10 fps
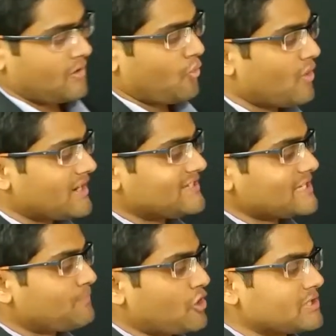words
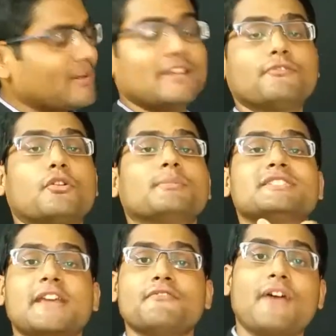as possible from the
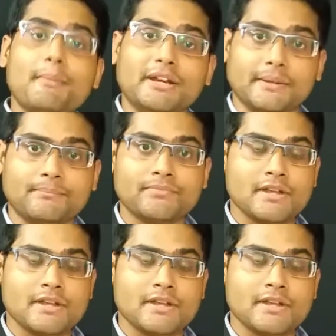same family.